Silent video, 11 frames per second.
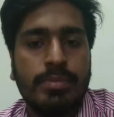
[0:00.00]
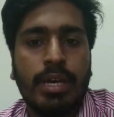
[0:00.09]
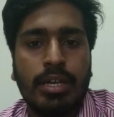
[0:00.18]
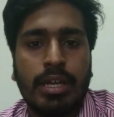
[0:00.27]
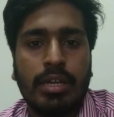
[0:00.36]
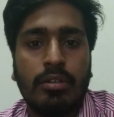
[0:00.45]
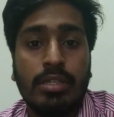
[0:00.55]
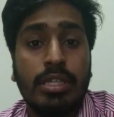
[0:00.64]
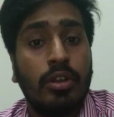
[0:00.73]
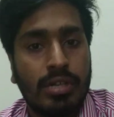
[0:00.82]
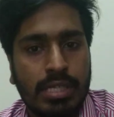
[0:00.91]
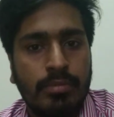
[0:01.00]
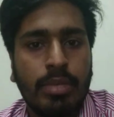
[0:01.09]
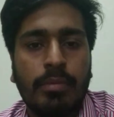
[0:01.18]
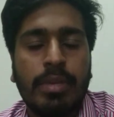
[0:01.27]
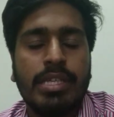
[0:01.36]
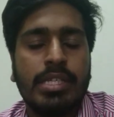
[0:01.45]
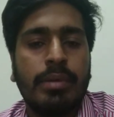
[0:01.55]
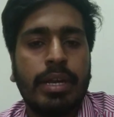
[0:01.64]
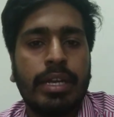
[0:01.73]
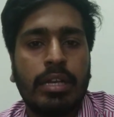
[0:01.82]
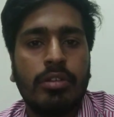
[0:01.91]
Biotechnology, not simple BSc
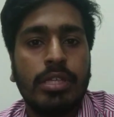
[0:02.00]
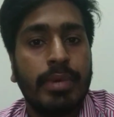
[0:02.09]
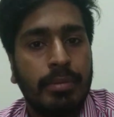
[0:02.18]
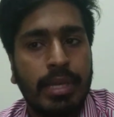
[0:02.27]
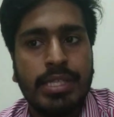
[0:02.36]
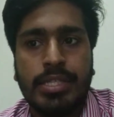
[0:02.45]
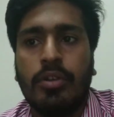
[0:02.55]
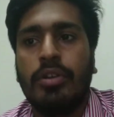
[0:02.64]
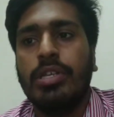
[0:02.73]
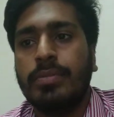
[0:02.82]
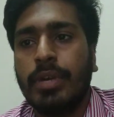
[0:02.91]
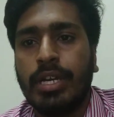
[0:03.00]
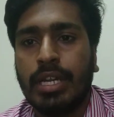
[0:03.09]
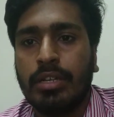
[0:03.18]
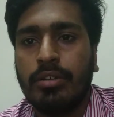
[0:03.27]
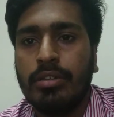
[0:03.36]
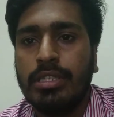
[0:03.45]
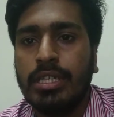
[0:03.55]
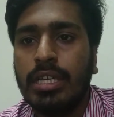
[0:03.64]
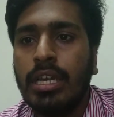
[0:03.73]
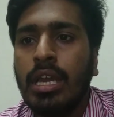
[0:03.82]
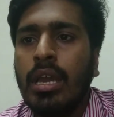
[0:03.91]
Biotechnology but BSc Honors Biotechnology.
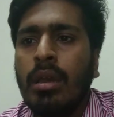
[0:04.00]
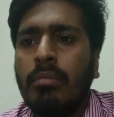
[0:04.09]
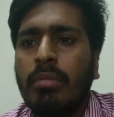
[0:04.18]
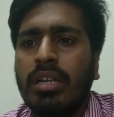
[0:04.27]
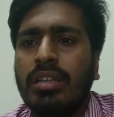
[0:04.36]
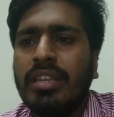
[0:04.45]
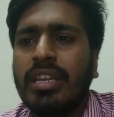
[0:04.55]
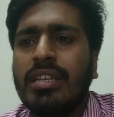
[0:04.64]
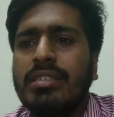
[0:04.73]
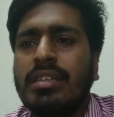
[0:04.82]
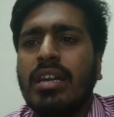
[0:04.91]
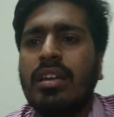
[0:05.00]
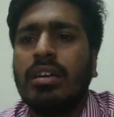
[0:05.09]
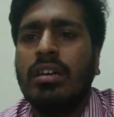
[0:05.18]
But the thing is that